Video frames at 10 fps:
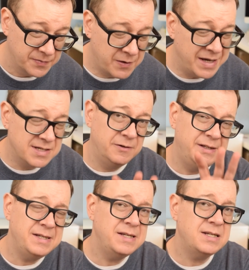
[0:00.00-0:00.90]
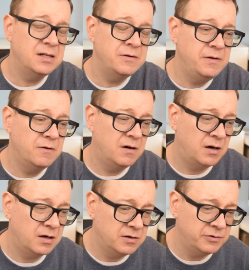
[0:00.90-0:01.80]
Okay, so this is how you
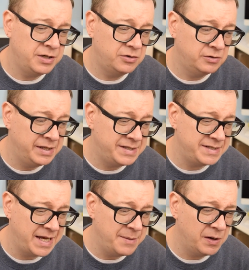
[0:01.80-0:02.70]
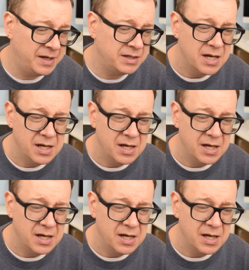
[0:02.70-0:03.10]
are going to disable it.